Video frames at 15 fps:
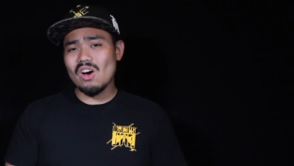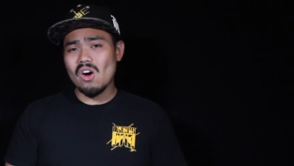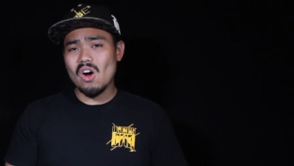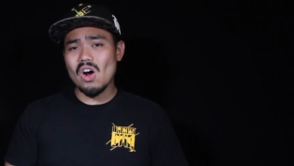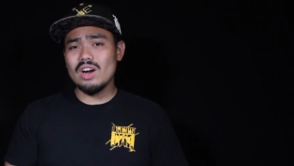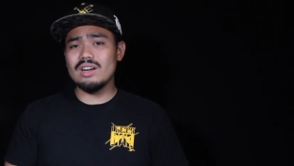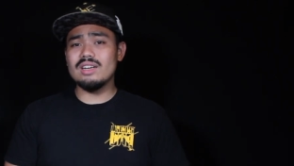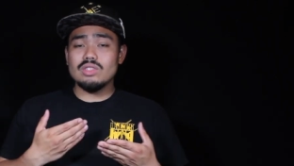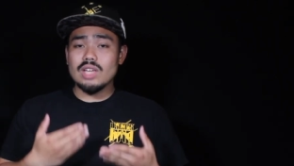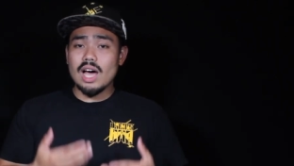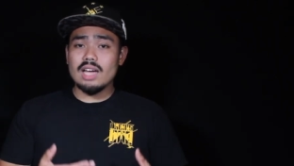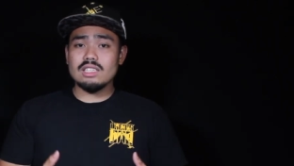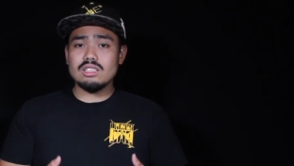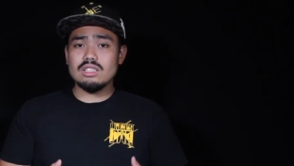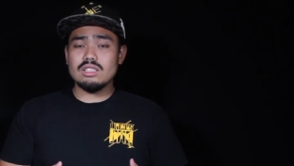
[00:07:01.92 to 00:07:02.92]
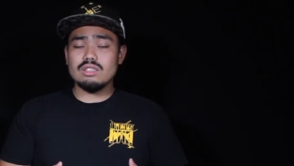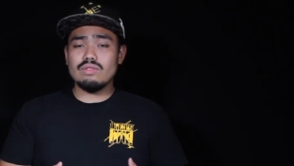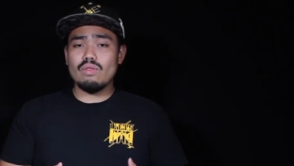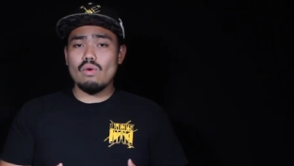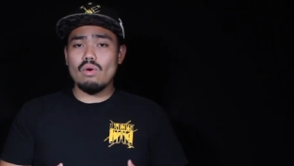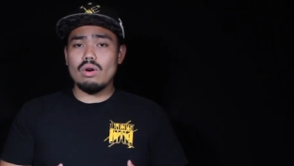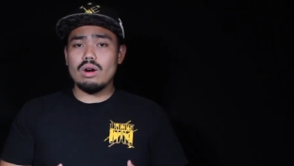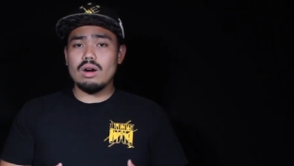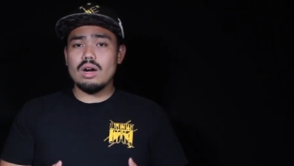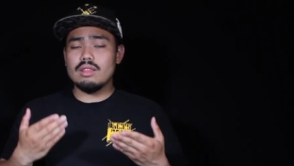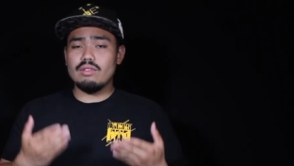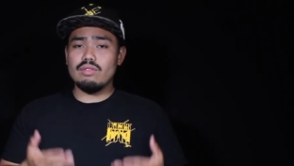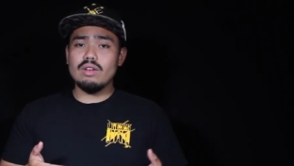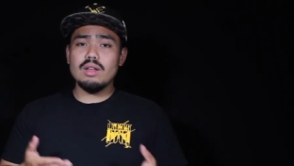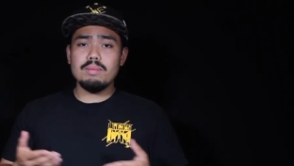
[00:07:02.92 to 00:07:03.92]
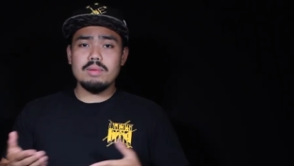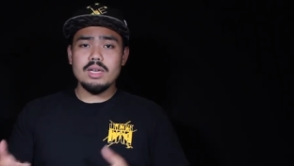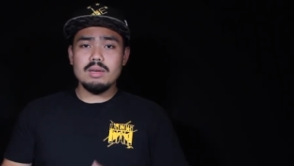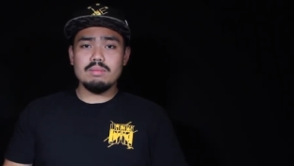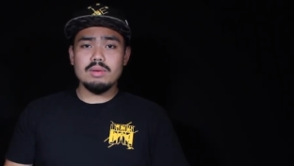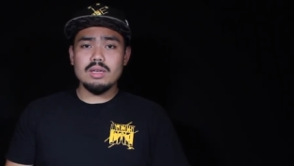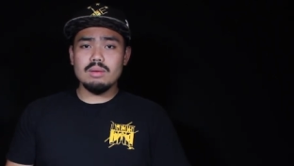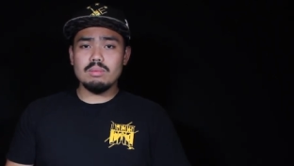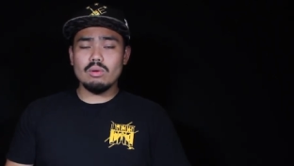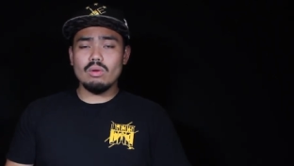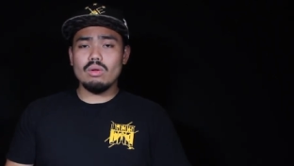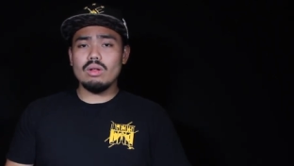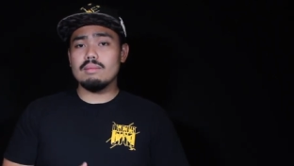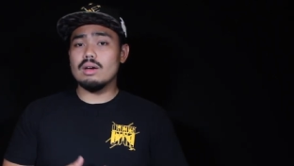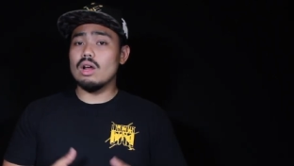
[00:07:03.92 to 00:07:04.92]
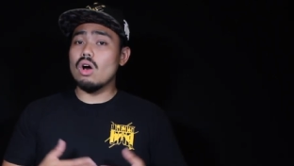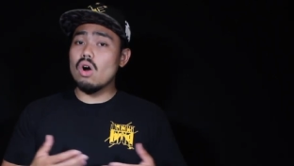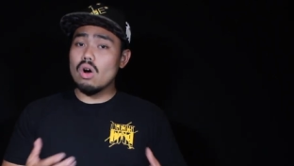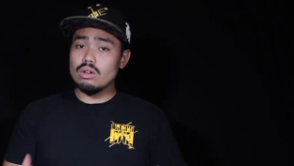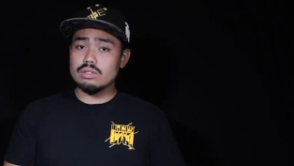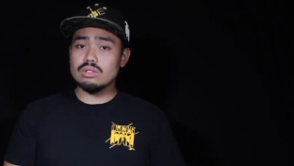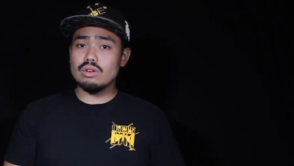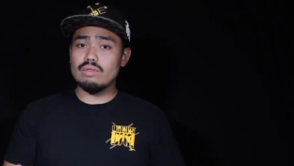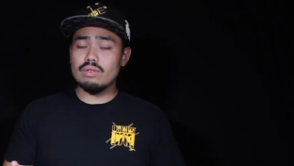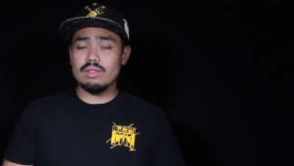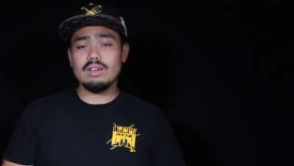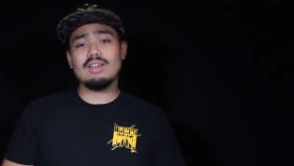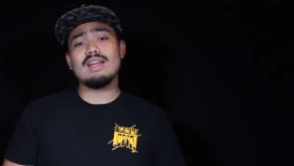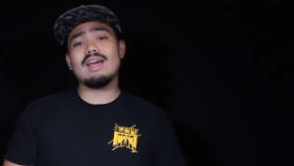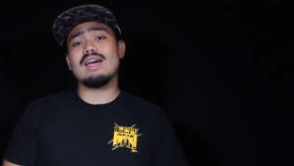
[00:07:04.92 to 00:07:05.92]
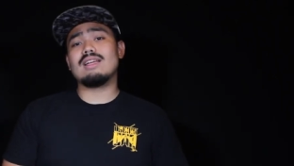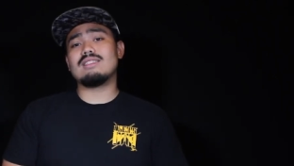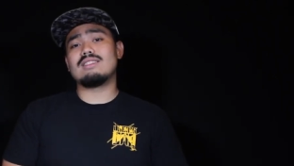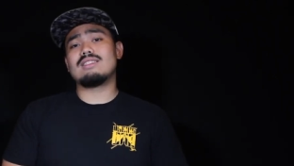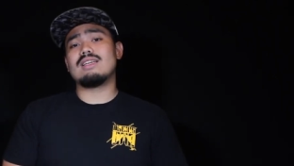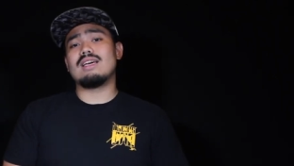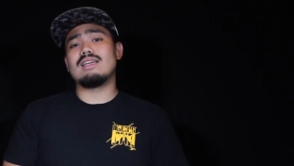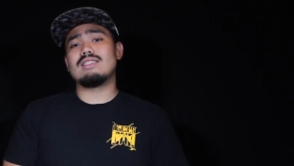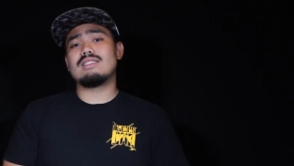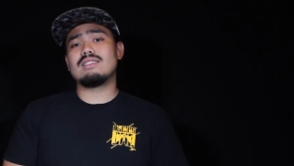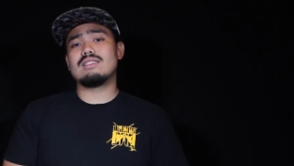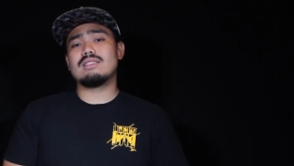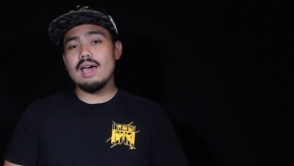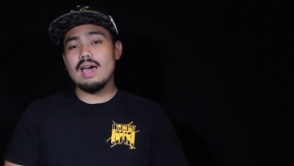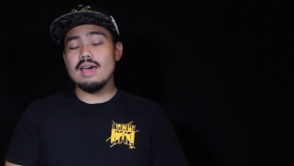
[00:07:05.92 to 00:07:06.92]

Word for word: hard, not just for the Philippine people, but also for the United States.